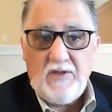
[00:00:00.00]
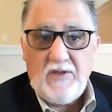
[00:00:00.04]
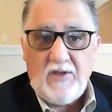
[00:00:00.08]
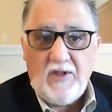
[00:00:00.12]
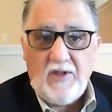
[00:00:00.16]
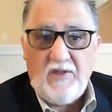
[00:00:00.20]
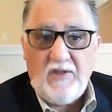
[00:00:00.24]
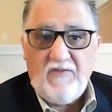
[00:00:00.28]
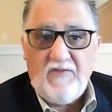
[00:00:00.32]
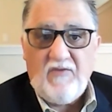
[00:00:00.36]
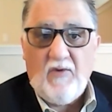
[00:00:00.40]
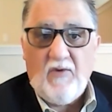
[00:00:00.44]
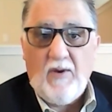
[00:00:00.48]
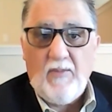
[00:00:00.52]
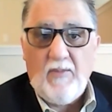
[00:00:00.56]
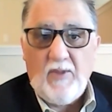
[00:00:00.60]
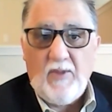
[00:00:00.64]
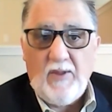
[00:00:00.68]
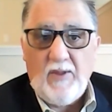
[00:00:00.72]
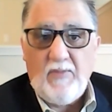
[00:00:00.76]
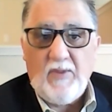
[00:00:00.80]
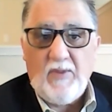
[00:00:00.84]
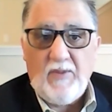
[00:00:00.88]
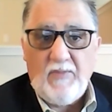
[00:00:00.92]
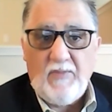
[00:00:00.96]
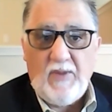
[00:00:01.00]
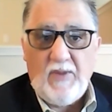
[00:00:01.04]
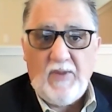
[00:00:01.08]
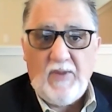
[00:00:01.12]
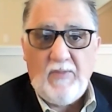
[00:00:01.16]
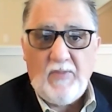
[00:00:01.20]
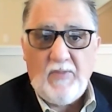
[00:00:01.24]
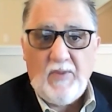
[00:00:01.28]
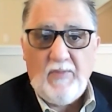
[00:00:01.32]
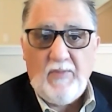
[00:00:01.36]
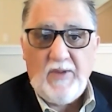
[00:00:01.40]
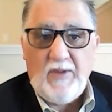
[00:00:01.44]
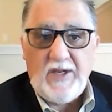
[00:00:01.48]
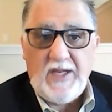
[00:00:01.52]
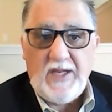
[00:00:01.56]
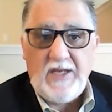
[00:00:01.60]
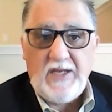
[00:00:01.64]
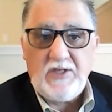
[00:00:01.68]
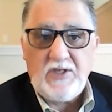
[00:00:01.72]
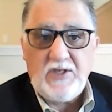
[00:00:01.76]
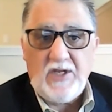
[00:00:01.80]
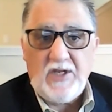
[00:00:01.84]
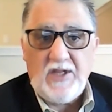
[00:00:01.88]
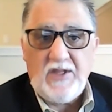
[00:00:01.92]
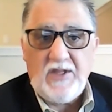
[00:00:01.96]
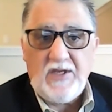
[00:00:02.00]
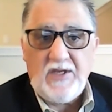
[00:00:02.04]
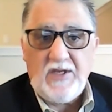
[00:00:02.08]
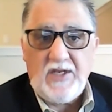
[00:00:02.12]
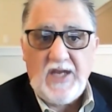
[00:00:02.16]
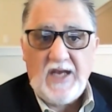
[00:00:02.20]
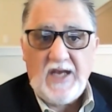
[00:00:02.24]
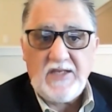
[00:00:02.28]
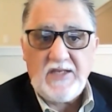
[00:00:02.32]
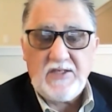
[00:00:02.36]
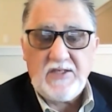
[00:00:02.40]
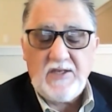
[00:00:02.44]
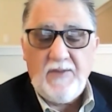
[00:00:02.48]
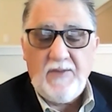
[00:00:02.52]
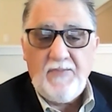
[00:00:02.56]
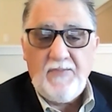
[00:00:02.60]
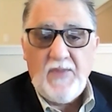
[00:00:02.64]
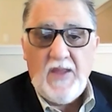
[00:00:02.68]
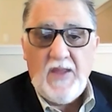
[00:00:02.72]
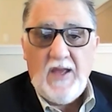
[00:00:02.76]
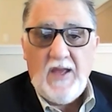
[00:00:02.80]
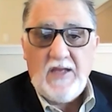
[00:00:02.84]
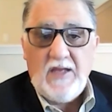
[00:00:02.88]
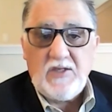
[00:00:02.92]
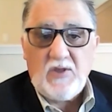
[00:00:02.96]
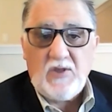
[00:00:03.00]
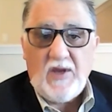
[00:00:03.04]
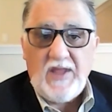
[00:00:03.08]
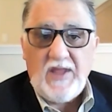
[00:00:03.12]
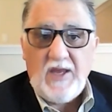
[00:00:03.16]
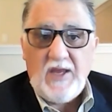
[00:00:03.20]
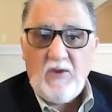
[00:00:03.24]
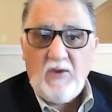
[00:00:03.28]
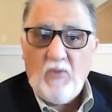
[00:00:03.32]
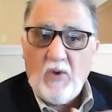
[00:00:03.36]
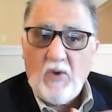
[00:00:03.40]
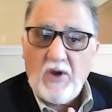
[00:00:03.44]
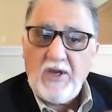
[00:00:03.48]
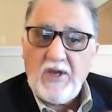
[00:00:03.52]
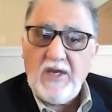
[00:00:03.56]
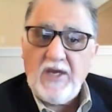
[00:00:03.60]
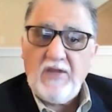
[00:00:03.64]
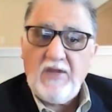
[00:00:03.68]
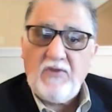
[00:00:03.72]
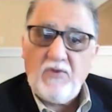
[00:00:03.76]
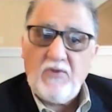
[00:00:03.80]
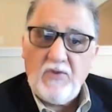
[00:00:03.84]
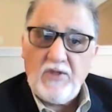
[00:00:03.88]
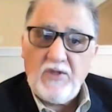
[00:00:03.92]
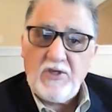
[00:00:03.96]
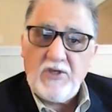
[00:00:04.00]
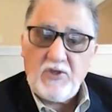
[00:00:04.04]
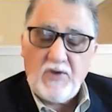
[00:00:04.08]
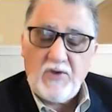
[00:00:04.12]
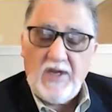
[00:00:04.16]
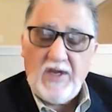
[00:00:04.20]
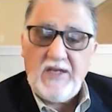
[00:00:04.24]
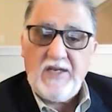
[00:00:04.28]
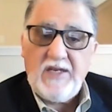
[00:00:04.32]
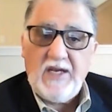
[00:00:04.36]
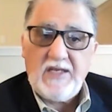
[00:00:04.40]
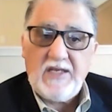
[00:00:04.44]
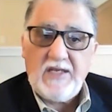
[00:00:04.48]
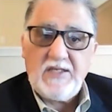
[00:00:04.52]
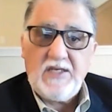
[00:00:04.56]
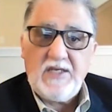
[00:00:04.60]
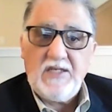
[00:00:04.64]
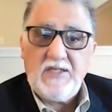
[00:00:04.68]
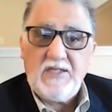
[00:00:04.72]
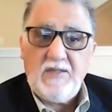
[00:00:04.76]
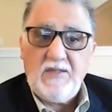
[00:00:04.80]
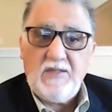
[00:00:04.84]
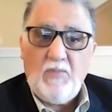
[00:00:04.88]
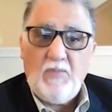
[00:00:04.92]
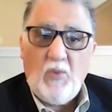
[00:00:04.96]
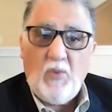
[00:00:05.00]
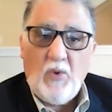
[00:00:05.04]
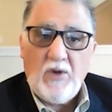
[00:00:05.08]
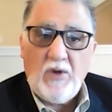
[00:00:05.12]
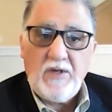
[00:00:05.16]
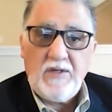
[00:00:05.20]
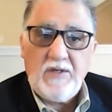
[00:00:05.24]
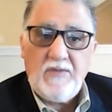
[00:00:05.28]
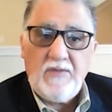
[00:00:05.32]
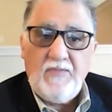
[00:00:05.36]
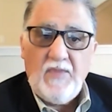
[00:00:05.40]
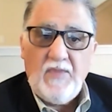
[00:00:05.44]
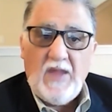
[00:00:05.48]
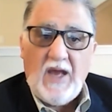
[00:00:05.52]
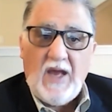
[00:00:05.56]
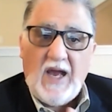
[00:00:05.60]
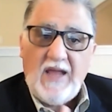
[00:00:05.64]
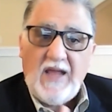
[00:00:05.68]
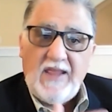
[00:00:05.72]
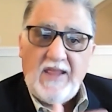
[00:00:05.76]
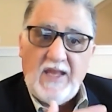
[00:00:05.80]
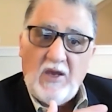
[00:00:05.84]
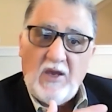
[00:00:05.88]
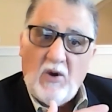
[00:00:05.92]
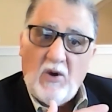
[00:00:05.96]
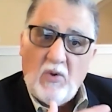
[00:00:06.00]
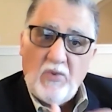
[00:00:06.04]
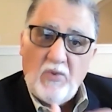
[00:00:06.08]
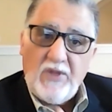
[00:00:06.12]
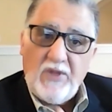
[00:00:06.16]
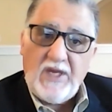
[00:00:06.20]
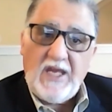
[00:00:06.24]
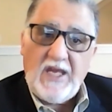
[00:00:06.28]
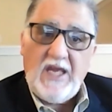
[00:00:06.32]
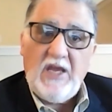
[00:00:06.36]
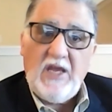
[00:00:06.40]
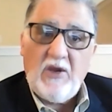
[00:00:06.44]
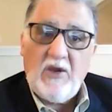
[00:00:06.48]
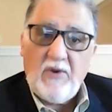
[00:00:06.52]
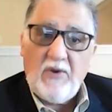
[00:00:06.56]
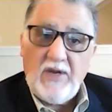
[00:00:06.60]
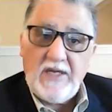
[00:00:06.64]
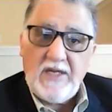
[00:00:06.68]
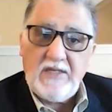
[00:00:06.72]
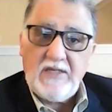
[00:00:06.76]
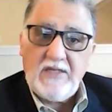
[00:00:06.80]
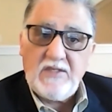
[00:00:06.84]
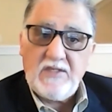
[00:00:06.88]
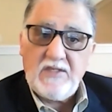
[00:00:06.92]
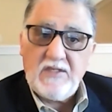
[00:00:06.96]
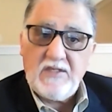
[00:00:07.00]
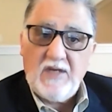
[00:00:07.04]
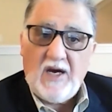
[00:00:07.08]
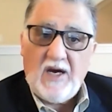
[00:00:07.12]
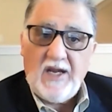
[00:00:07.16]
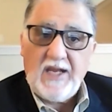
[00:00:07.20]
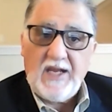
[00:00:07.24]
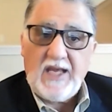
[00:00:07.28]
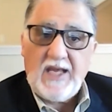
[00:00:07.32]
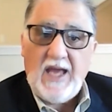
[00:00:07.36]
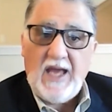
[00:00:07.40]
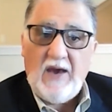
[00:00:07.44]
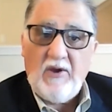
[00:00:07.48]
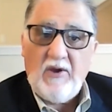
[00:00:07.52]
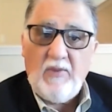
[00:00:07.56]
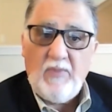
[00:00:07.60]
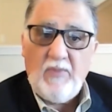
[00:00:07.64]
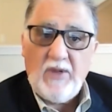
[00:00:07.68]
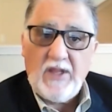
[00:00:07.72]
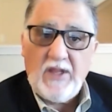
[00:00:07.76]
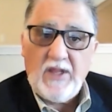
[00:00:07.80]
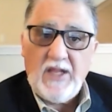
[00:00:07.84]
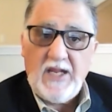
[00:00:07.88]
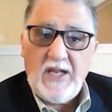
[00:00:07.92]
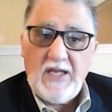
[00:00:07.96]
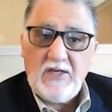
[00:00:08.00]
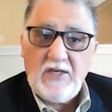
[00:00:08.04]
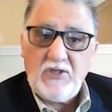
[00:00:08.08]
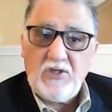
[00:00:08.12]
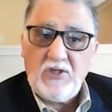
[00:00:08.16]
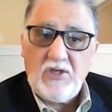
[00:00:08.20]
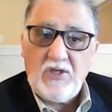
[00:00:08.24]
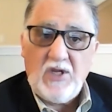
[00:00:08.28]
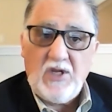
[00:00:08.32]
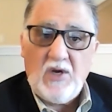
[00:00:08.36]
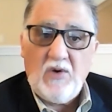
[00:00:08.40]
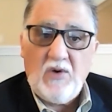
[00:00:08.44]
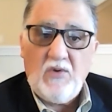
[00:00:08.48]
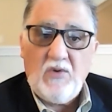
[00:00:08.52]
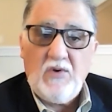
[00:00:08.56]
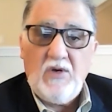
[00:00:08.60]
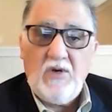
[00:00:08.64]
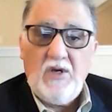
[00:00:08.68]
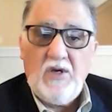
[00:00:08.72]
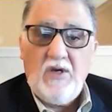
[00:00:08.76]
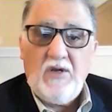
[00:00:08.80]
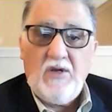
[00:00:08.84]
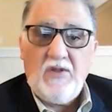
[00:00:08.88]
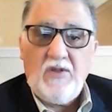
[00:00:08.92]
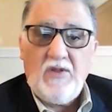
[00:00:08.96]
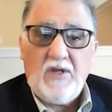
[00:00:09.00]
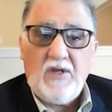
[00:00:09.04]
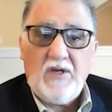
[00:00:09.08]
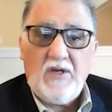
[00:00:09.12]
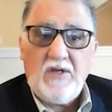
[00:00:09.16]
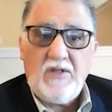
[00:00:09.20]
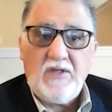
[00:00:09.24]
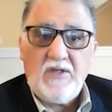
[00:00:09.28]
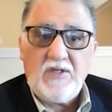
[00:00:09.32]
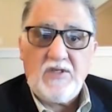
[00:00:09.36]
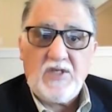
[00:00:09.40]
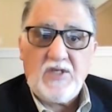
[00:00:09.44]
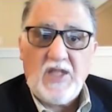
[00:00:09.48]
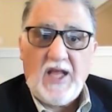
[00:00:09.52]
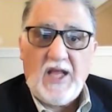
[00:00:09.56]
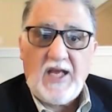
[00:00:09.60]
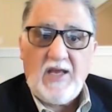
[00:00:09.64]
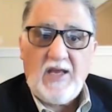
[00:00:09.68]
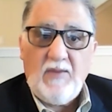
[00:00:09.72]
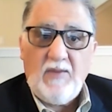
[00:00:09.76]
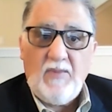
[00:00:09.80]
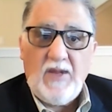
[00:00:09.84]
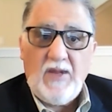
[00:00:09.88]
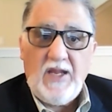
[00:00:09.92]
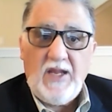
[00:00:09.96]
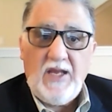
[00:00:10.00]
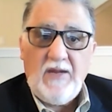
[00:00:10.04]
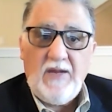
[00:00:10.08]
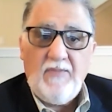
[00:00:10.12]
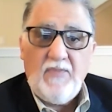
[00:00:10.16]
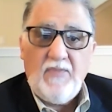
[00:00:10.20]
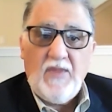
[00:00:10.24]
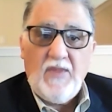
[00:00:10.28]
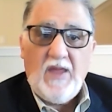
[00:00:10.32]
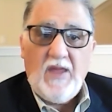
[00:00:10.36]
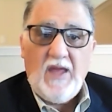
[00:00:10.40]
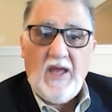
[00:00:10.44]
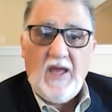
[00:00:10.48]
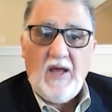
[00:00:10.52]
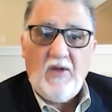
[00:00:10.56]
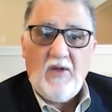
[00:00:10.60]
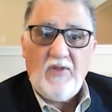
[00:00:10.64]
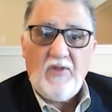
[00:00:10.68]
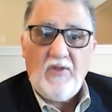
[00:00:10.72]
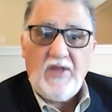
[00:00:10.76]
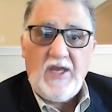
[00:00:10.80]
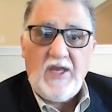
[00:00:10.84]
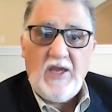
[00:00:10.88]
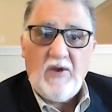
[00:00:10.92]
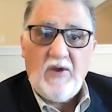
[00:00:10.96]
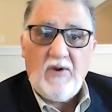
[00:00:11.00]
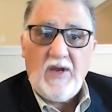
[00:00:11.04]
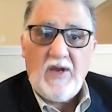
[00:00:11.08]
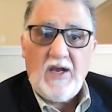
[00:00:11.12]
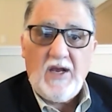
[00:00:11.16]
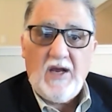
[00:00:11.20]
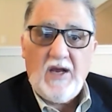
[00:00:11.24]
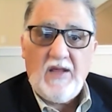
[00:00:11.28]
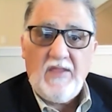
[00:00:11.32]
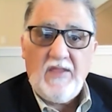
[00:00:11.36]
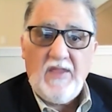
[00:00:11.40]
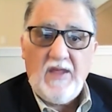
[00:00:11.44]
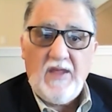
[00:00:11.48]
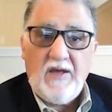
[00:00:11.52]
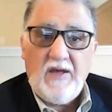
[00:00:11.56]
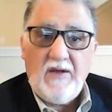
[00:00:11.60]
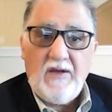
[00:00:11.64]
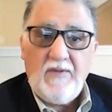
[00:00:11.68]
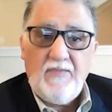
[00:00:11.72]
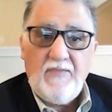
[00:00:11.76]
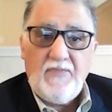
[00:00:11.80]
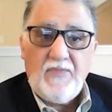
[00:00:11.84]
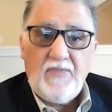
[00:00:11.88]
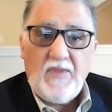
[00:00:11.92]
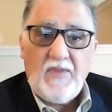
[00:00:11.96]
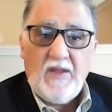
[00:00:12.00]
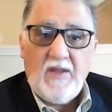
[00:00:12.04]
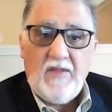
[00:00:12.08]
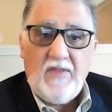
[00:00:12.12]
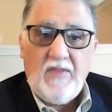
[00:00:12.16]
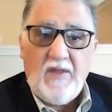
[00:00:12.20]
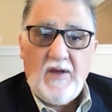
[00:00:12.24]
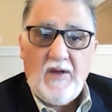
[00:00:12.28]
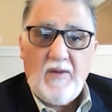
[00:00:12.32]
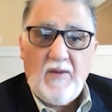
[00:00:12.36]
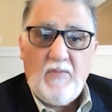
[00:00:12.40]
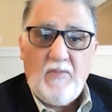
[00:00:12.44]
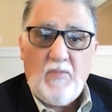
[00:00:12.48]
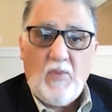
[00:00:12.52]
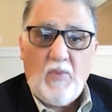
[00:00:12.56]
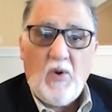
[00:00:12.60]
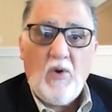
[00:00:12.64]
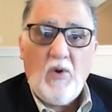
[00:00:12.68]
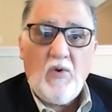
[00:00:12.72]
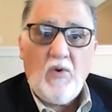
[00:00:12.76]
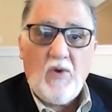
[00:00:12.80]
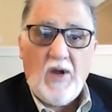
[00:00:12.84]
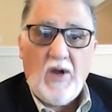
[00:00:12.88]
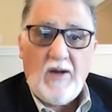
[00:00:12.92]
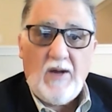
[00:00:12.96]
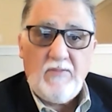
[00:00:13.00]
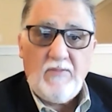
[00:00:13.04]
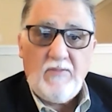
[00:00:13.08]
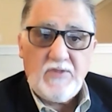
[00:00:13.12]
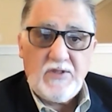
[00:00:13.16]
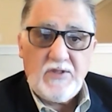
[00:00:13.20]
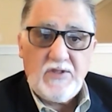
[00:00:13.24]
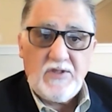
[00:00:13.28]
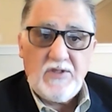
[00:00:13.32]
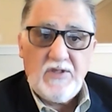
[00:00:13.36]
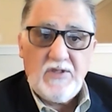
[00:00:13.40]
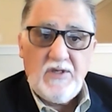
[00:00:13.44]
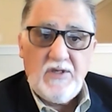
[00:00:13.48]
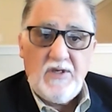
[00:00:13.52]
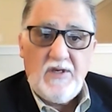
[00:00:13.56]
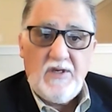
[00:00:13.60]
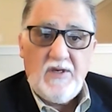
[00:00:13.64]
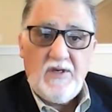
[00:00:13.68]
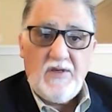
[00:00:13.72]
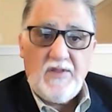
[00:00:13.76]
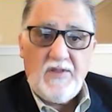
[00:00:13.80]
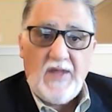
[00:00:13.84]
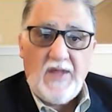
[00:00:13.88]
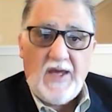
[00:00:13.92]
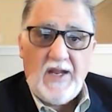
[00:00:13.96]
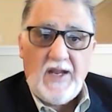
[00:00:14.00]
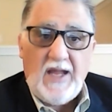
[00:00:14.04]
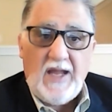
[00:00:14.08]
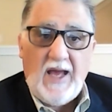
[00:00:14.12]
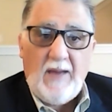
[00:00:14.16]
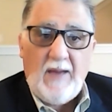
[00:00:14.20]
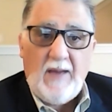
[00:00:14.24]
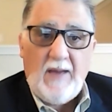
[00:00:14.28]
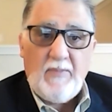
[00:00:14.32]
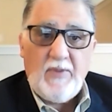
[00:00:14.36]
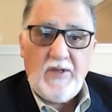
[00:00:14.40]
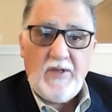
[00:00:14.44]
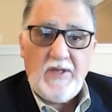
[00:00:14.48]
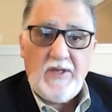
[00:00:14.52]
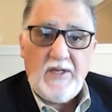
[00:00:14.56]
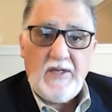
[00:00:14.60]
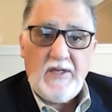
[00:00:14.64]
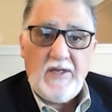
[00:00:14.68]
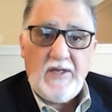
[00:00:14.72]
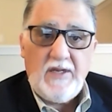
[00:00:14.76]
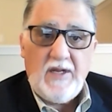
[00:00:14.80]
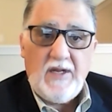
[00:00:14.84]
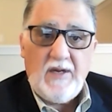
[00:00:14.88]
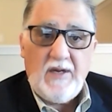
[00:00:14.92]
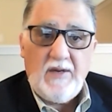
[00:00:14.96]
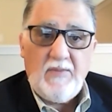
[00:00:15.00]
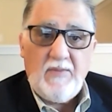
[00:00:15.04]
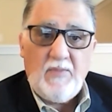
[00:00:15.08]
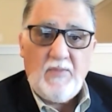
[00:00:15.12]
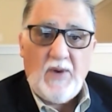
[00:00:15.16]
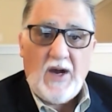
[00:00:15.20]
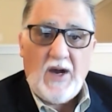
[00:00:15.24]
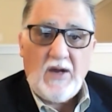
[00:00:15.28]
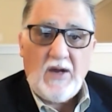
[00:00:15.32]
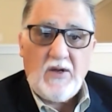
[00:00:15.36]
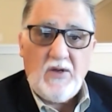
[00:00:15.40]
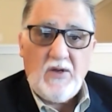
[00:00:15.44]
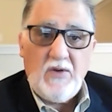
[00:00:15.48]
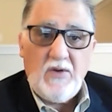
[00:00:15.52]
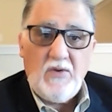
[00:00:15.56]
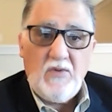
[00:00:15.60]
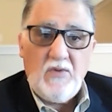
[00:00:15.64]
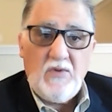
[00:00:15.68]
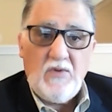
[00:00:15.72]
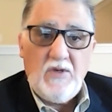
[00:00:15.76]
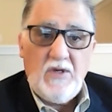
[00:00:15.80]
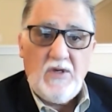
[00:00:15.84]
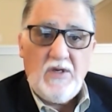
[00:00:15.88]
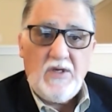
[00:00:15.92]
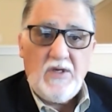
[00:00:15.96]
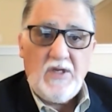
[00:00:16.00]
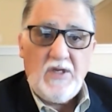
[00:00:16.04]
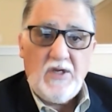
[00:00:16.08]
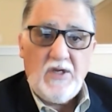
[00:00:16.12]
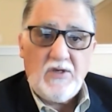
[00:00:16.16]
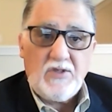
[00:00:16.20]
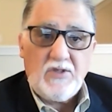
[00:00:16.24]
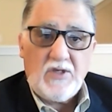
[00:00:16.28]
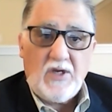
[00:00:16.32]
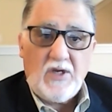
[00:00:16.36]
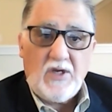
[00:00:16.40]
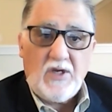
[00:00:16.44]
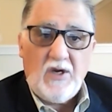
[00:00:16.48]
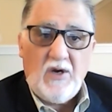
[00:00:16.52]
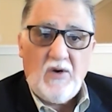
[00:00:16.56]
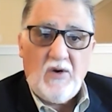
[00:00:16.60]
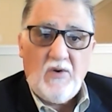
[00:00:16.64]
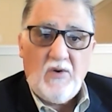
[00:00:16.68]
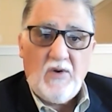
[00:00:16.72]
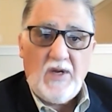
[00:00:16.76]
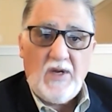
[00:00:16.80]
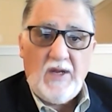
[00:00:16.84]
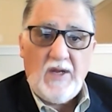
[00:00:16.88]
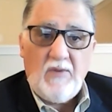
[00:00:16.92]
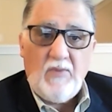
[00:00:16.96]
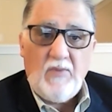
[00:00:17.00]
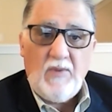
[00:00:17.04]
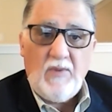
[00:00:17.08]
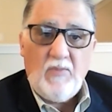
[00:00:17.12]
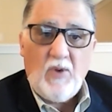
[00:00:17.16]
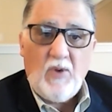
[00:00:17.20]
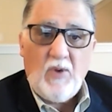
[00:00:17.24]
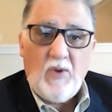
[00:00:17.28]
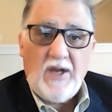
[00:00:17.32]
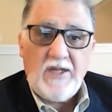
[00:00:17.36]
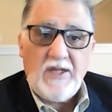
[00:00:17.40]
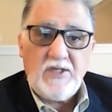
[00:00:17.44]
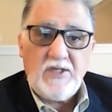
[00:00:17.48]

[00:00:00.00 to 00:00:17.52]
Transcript: the formal implementation of the desk. So I think working through the trade desk is important. I think holding hearings on accountability, as you know, the select committee held a hearing on the pogroms that happened in Baku years ago, and we brought in